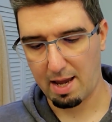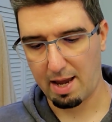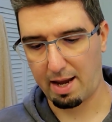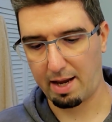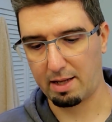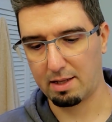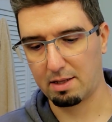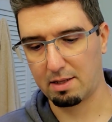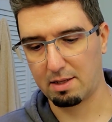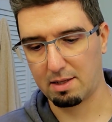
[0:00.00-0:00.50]

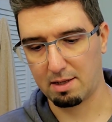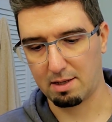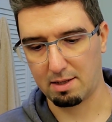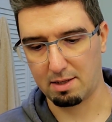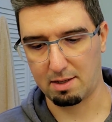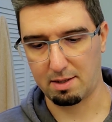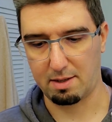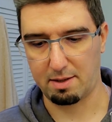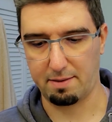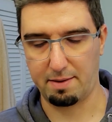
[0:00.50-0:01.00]
and
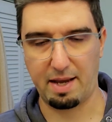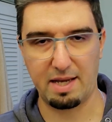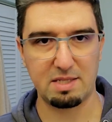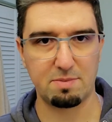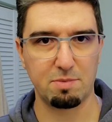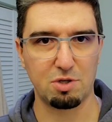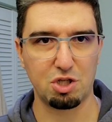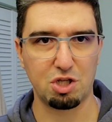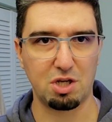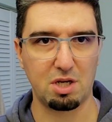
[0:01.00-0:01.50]
the
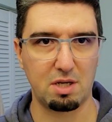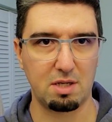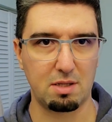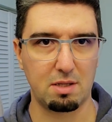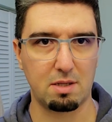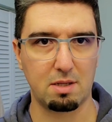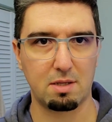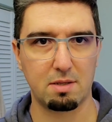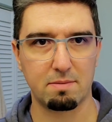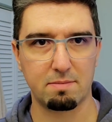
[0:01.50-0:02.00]
as
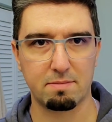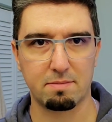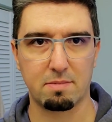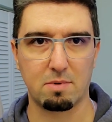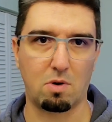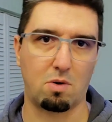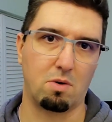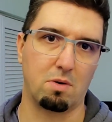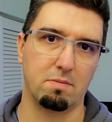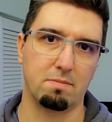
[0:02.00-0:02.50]
machined
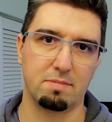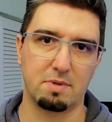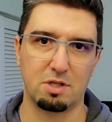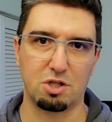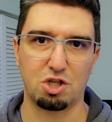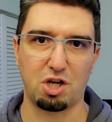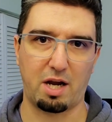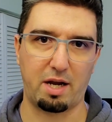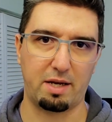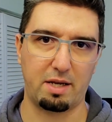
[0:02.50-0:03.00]
or the
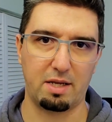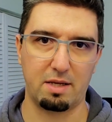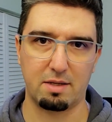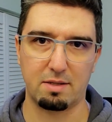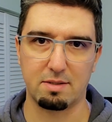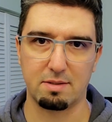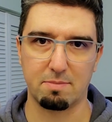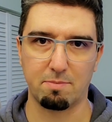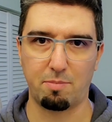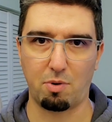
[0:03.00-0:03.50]
shiny
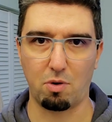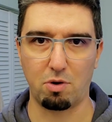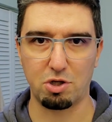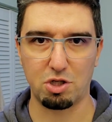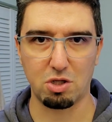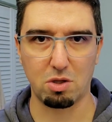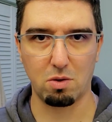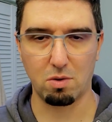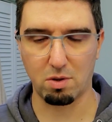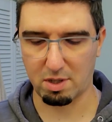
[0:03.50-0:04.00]

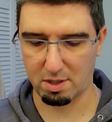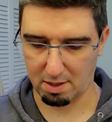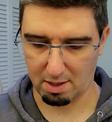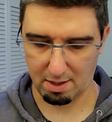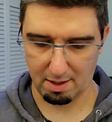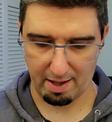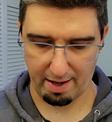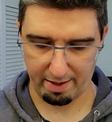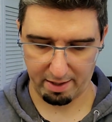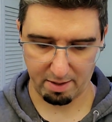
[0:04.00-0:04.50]
polish look
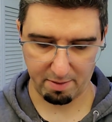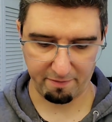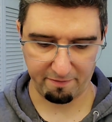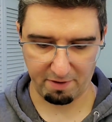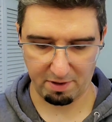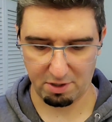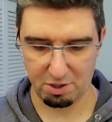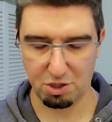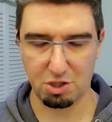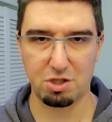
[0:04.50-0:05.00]
alike
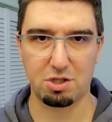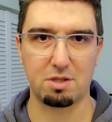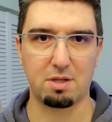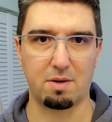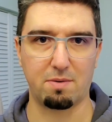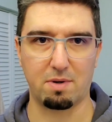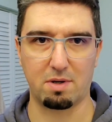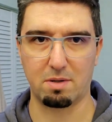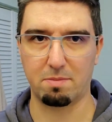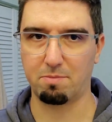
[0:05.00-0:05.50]
finish,
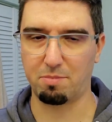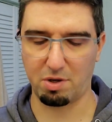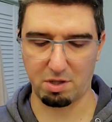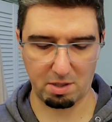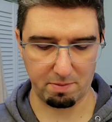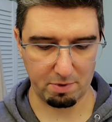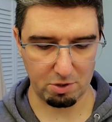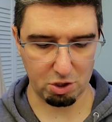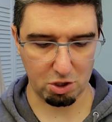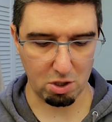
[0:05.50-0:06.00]
they were
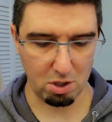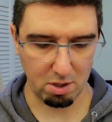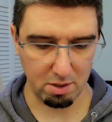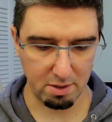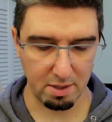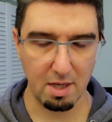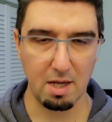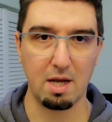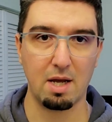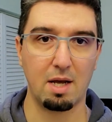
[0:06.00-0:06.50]
pretty much
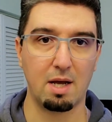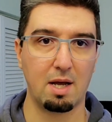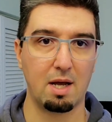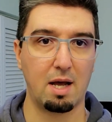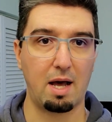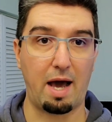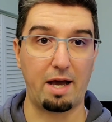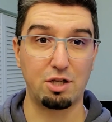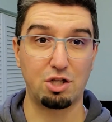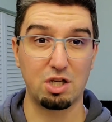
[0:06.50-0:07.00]
gone.
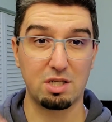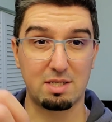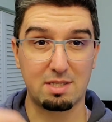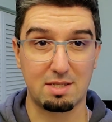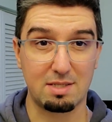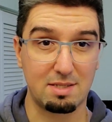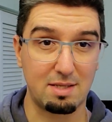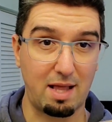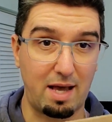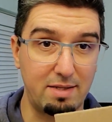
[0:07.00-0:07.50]
I
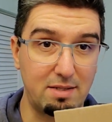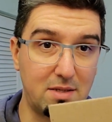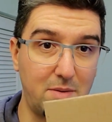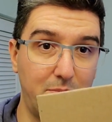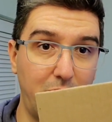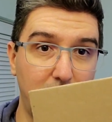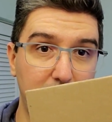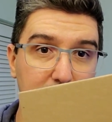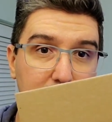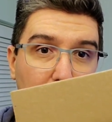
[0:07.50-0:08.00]
just sliced the
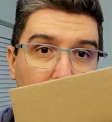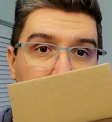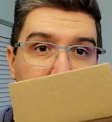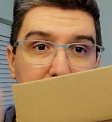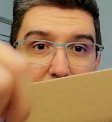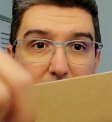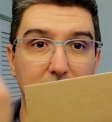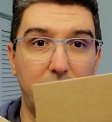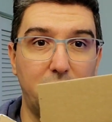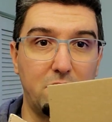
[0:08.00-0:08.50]
box
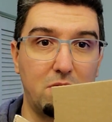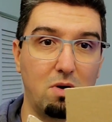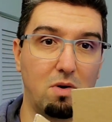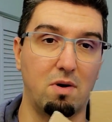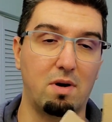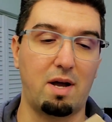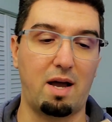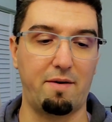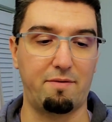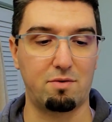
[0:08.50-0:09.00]
open so we
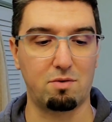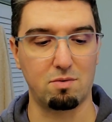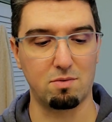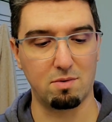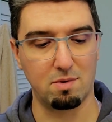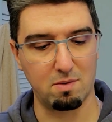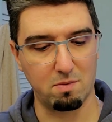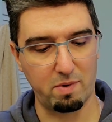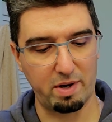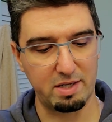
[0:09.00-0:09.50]
don't have
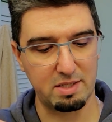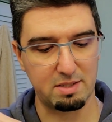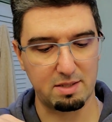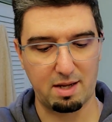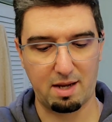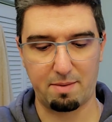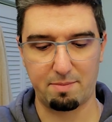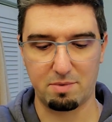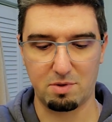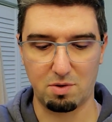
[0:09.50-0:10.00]
to waste
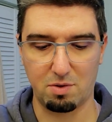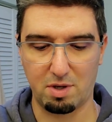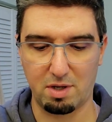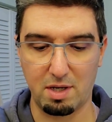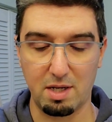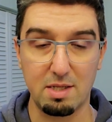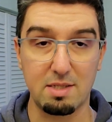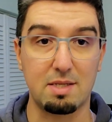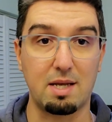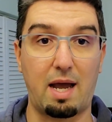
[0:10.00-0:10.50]
time doing
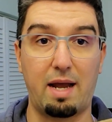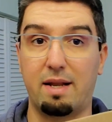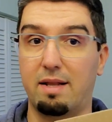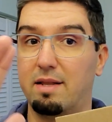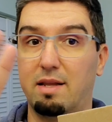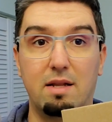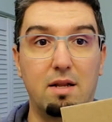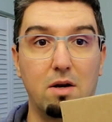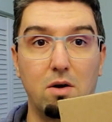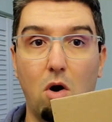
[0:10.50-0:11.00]
this. I
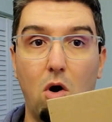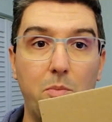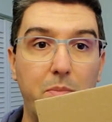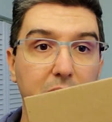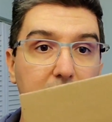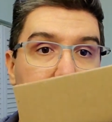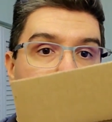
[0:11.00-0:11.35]
didn't open